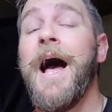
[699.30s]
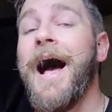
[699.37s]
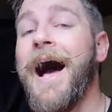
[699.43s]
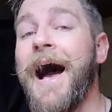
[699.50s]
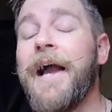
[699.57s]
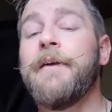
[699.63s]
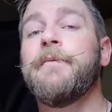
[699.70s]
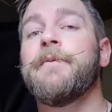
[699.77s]

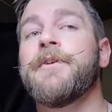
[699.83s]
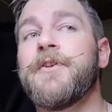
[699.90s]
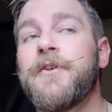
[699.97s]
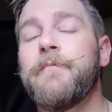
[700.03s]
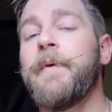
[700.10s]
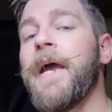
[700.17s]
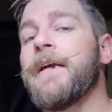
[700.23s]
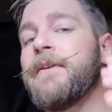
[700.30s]
I
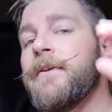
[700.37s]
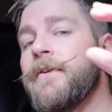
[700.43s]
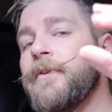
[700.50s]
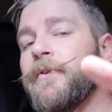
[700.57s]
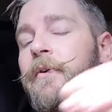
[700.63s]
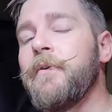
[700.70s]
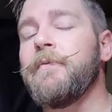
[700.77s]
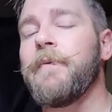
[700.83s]
respect
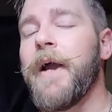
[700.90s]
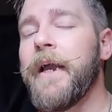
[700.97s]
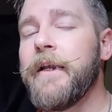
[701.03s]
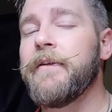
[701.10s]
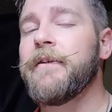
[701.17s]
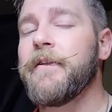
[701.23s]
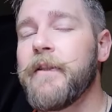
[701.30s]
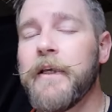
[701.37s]
your
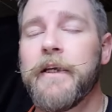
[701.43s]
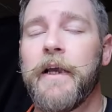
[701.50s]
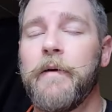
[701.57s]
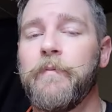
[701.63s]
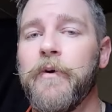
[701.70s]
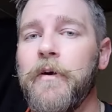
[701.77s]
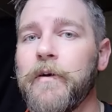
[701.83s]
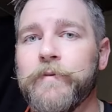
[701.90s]
right to think
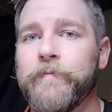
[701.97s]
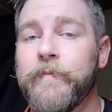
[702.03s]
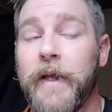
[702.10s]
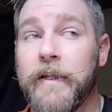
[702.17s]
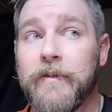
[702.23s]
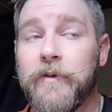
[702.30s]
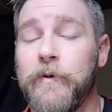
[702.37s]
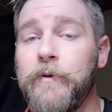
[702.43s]
I'm wrong.
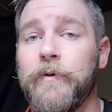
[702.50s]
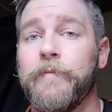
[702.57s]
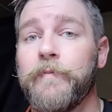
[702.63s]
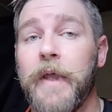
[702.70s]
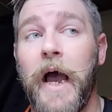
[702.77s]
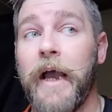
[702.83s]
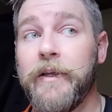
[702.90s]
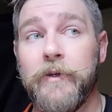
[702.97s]
That's cool.
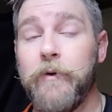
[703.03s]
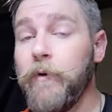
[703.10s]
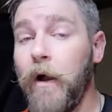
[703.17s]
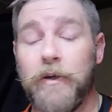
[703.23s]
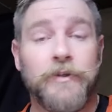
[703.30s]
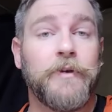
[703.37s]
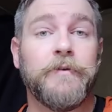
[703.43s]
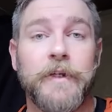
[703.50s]
I, you
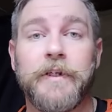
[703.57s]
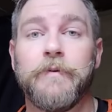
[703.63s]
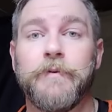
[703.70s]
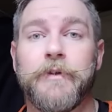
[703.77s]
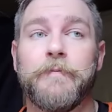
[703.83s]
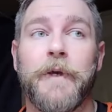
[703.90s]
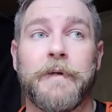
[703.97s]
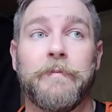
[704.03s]
also need to
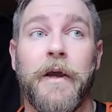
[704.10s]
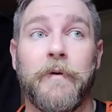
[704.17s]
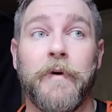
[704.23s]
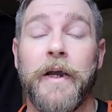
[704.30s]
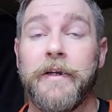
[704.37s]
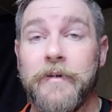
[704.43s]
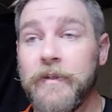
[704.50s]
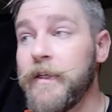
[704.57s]
respect my
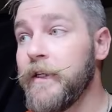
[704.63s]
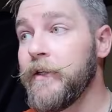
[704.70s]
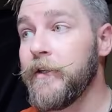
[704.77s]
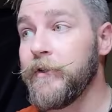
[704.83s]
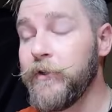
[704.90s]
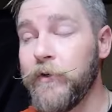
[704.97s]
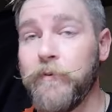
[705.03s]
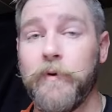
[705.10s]
right to think
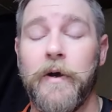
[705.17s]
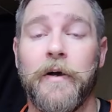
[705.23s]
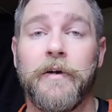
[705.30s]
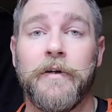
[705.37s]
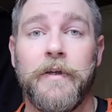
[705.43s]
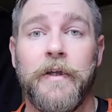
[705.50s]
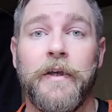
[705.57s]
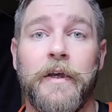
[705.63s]
you're wrong.
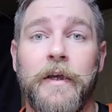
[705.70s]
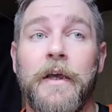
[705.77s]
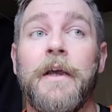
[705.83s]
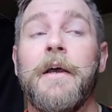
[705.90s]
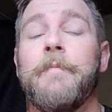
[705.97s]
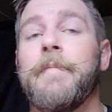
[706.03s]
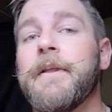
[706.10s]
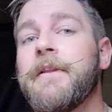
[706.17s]

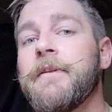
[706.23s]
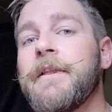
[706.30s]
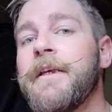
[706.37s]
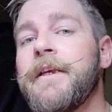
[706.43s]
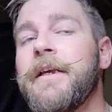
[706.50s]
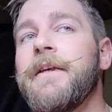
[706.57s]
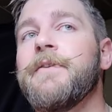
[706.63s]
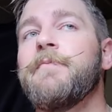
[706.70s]
But the
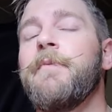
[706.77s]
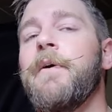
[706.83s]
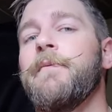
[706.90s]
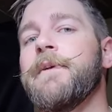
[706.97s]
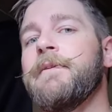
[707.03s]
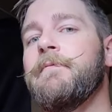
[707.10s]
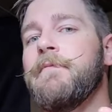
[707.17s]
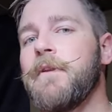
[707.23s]
thing is, what
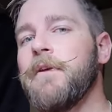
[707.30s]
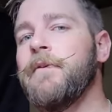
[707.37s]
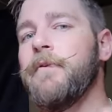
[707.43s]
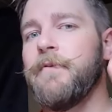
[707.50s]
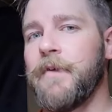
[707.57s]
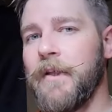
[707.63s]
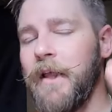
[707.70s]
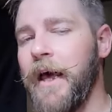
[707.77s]
we
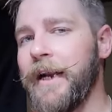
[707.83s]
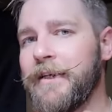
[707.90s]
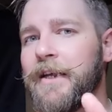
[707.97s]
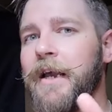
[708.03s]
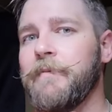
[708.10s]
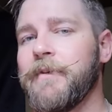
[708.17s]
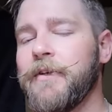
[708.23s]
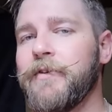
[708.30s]
lose a lot of
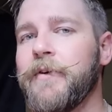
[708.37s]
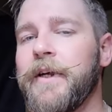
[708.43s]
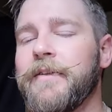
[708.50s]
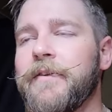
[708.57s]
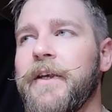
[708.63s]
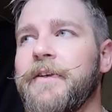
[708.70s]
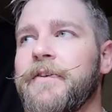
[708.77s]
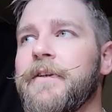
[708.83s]
times in
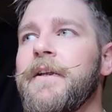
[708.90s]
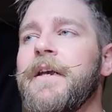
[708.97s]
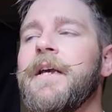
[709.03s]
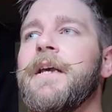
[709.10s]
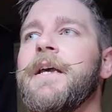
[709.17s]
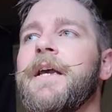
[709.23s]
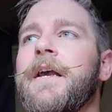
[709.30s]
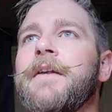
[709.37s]
translation
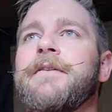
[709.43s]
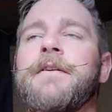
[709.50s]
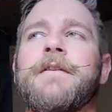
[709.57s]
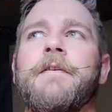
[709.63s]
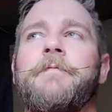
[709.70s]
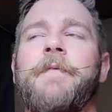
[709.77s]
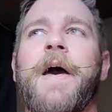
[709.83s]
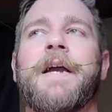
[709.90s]
isn't
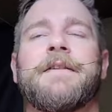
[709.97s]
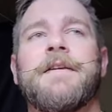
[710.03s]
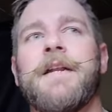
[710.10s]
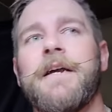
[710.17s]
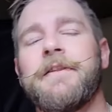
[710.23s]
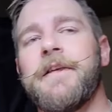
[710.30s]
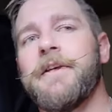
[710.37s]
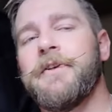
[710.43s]
the fact that
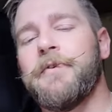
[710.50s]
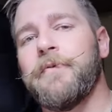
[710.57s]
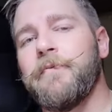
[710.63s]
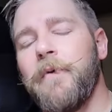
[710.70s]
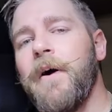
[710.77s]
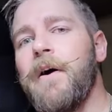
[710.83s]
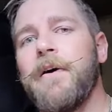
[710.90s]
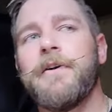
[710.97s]
I think you're
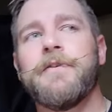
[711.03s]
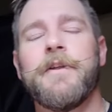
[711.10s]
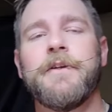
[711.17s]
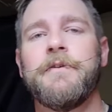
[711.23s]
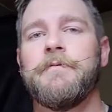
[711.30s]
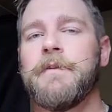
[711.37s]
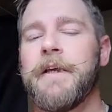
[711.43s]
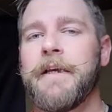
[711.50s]
wrong or that
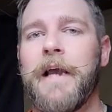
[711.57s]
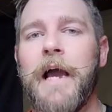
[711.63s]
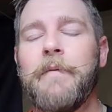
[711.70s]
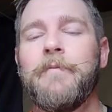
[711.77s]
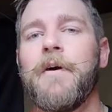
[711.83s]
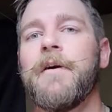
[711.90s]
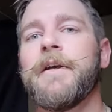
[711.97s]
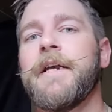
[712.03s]
you think
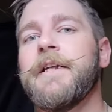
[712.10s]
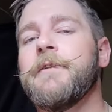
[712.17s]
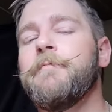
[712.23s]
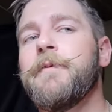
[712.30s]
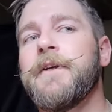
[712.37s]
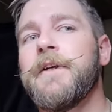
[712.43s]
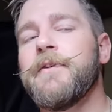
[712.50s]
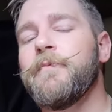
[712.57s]
I'm wrong. It's
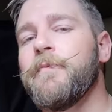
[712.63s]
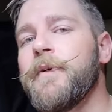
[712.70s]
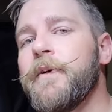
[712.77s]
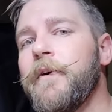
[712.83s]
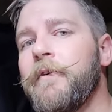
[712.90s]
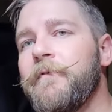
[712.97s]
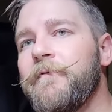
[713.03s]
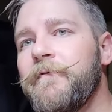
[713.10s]
because we
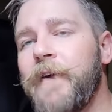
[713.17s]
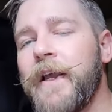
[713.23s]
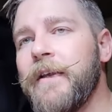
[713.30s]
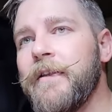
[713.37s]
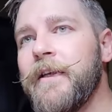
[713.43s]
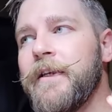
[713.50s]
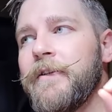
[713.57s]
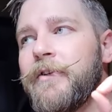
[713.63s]
are
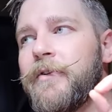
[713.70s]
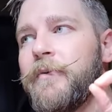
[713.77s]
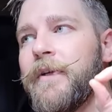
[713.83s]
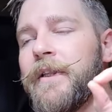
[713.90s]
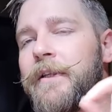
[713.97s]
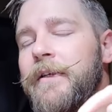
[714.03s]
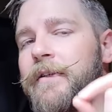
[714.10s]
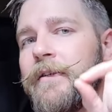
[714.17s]
failing to
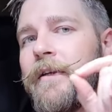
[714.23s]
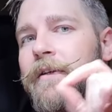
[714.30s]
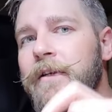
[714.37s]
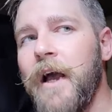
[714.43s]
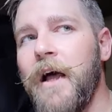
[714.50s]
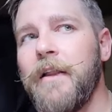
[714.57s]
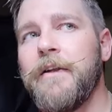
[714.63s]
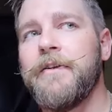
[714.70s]
at least
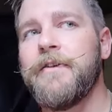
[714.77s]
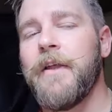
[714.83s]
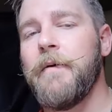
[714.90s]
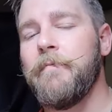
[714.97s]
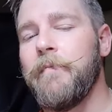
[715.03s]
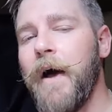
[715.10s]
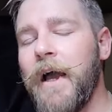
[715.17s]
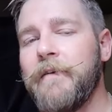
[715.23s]
acknowledge that
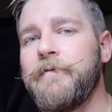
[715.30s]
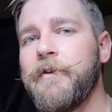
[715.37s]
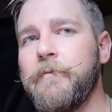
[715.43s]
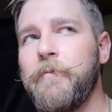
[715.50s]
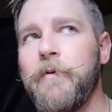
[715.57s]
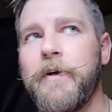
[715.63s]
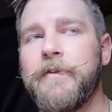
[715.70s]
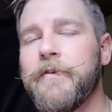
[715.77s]
my
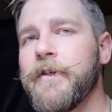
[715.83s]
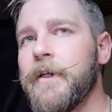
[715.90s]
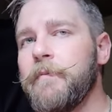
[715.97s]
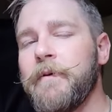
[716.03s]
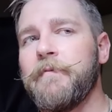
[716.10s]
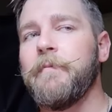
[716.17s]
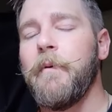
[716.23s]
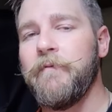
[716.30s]
viewpoints are
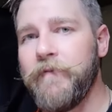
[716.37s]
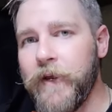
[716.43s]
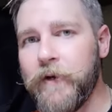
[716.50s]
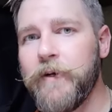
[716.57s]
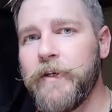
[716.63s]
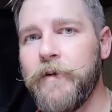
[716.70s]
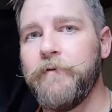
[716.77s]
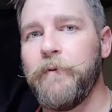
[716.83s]
coming from a
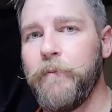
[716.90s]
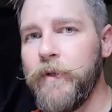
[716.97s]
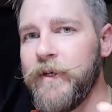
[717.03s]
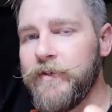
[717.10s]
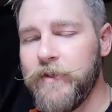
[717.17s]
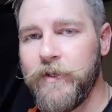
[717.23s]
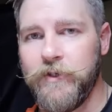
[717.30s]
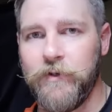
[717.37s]
very different
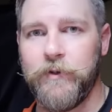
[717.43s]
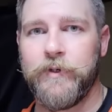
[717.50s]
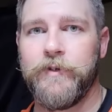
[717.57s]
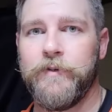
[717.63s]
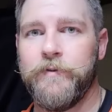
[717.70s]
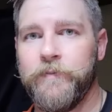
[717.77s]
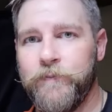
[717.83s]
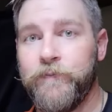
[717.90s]
place than yours.